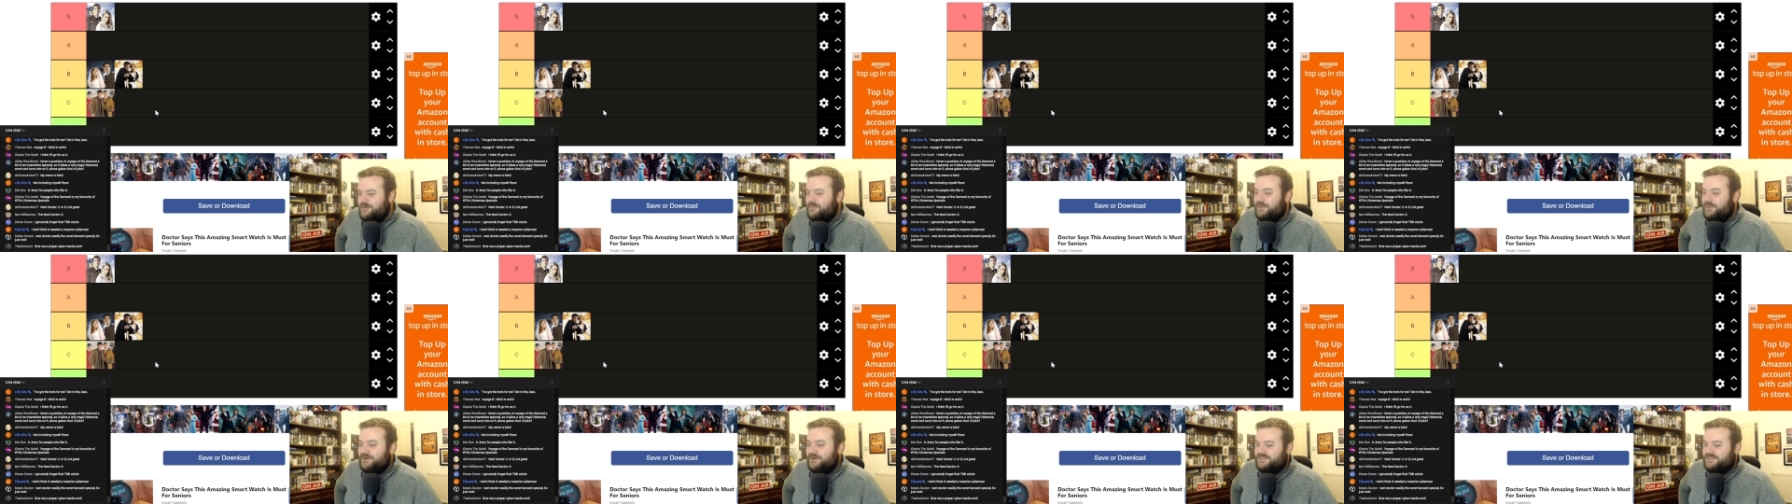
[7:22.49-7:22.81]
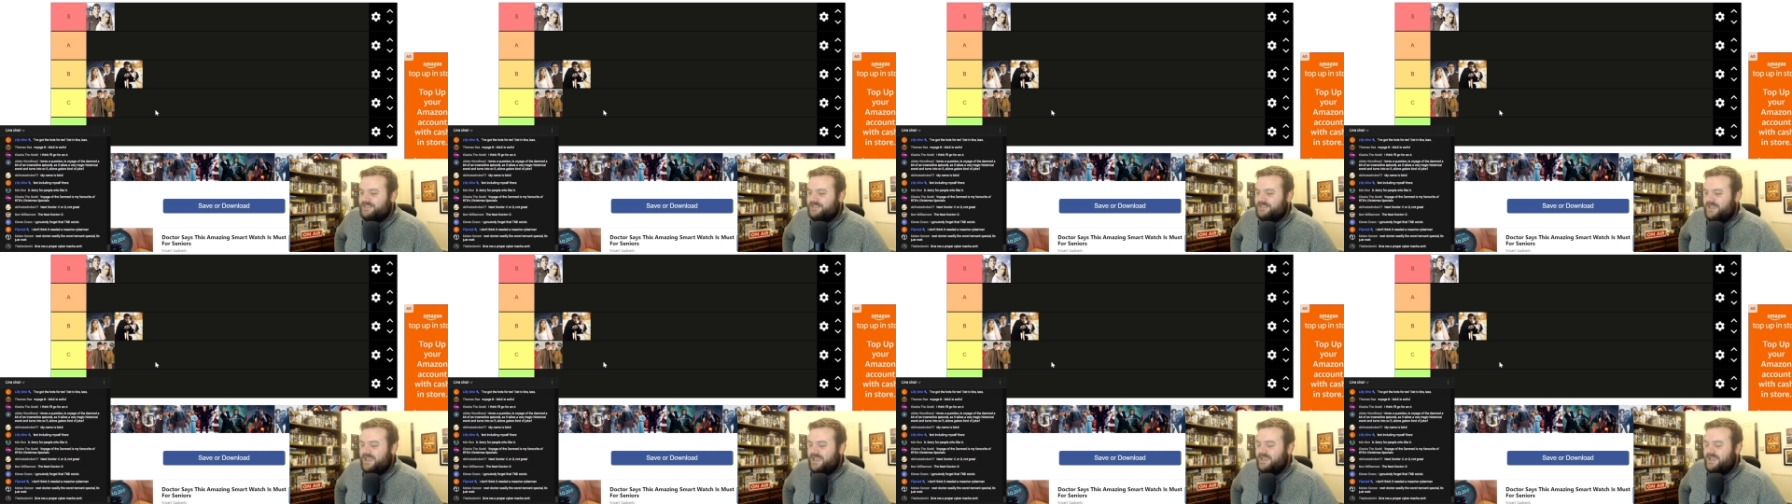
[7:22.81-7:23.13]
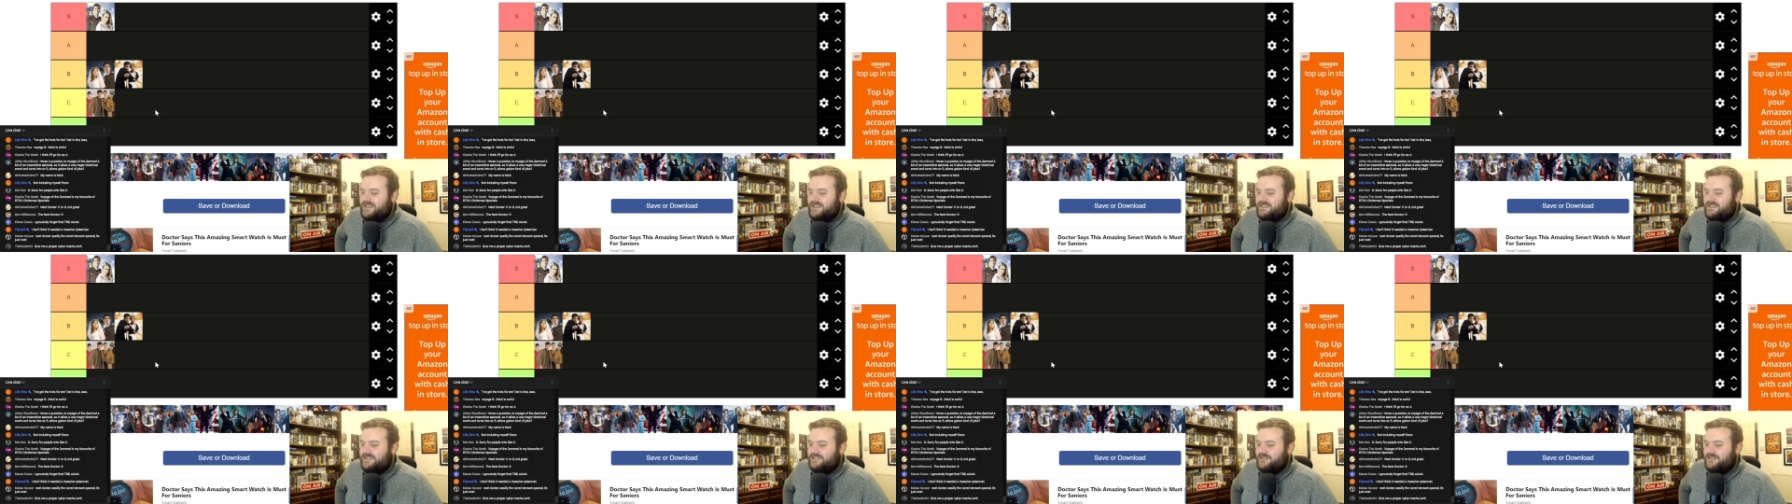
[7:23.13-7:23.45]
but
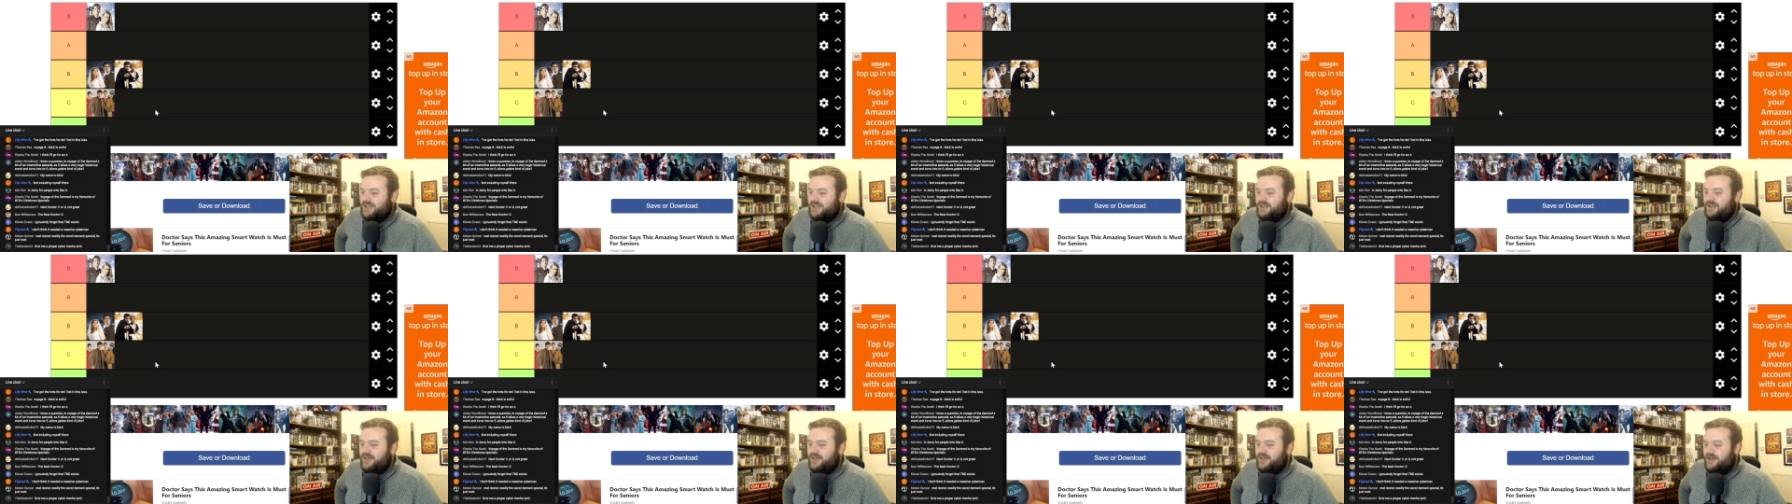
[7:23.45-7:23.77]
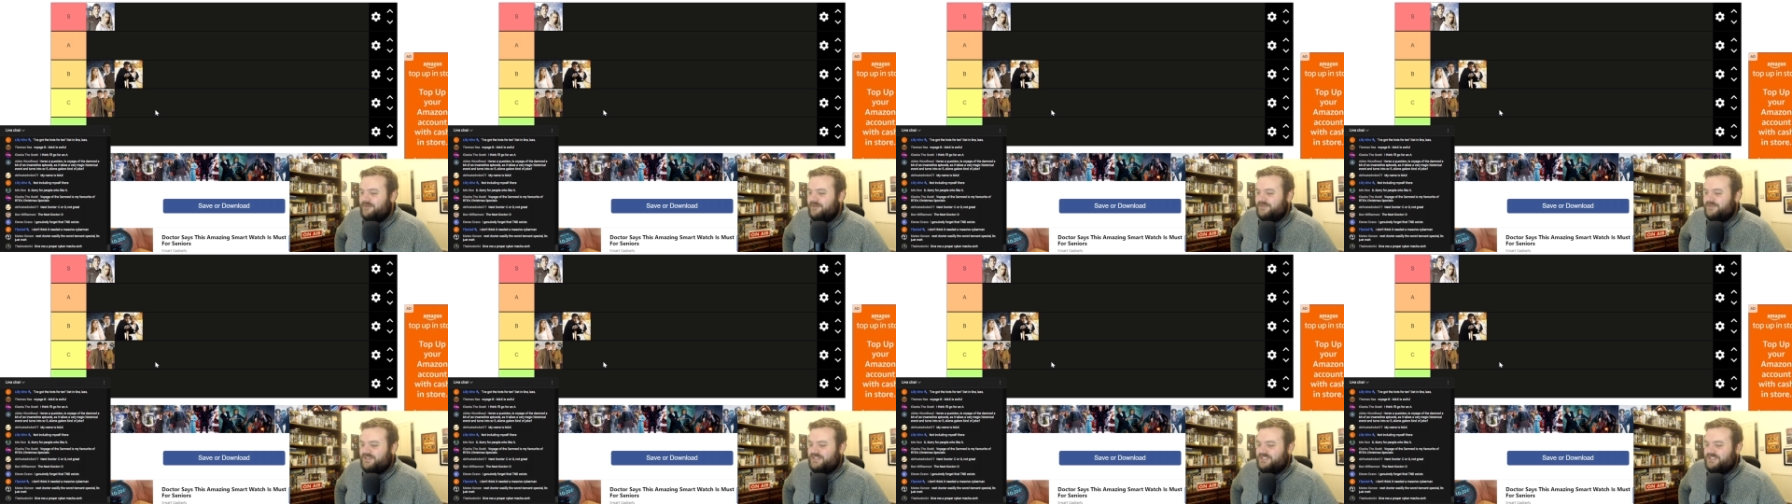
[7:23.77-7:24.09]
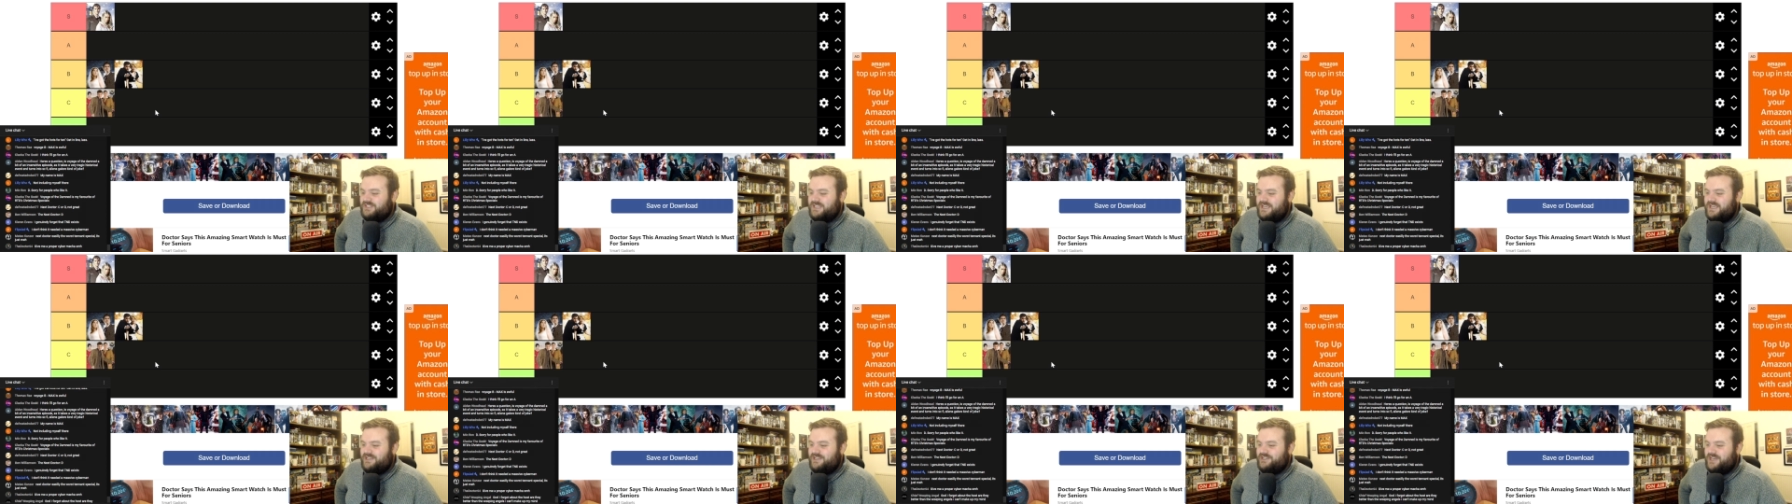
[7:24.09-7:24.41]
it is a lot of
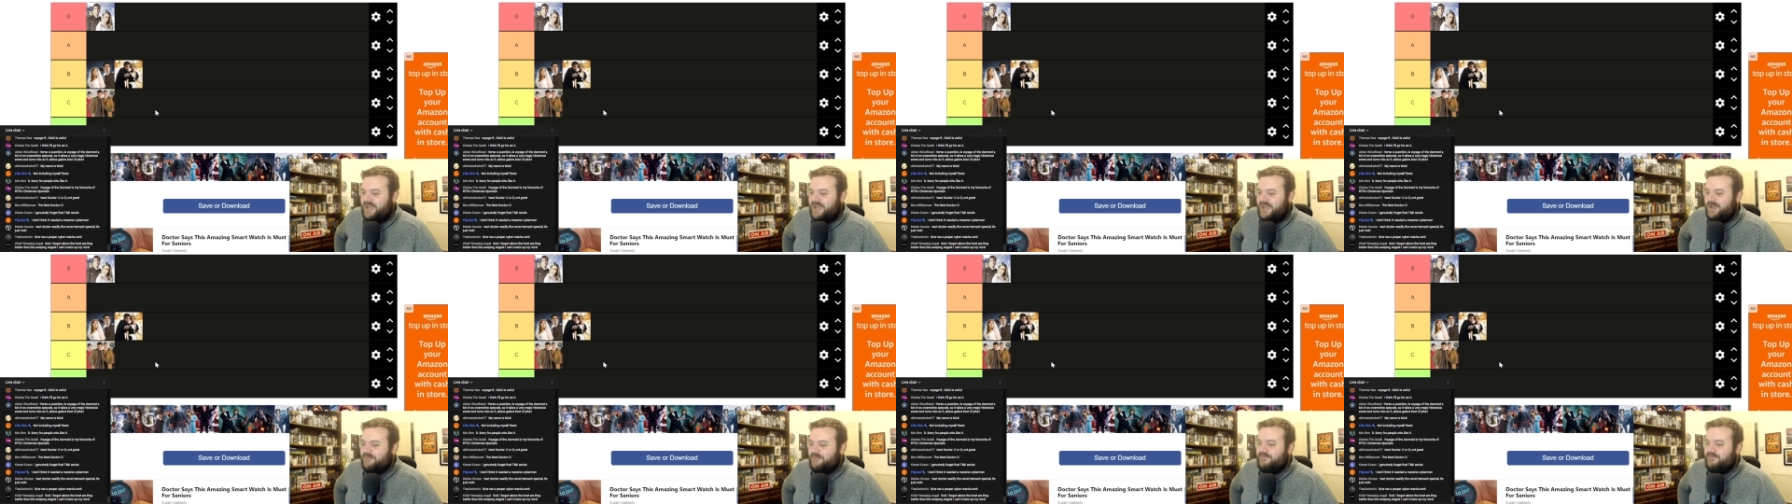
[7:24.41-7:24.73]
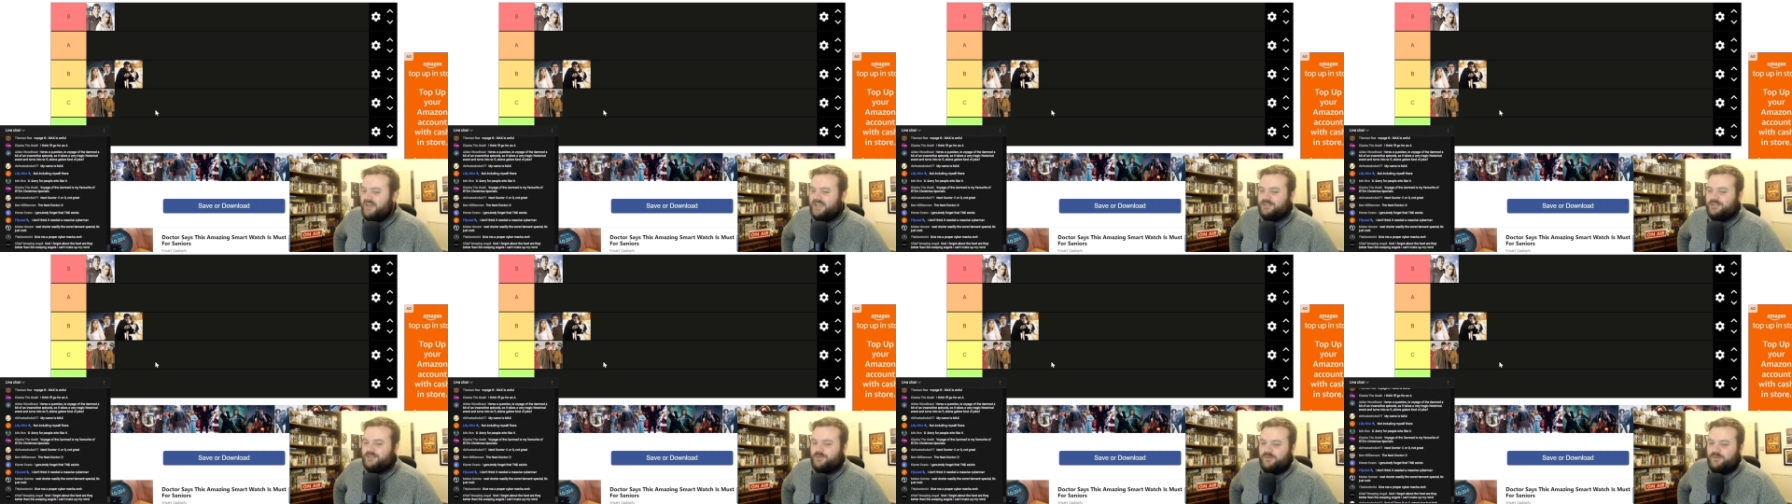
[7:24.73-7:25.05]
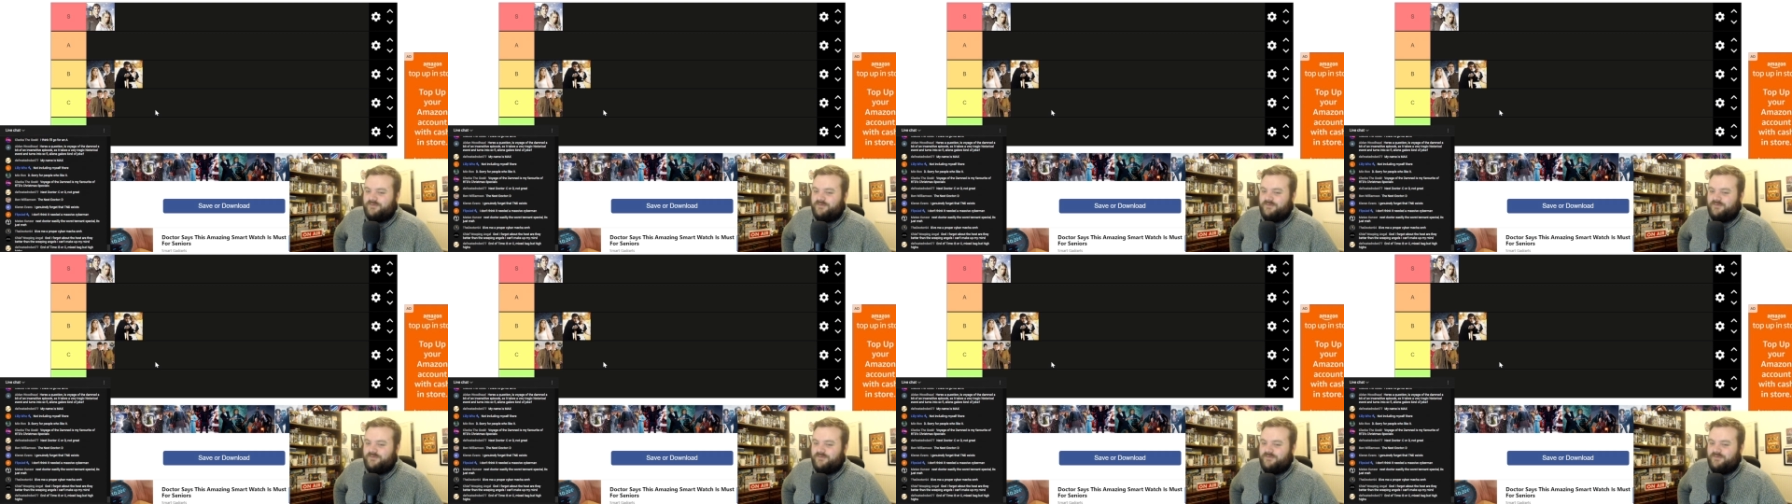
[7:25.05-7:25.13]
just CGI effects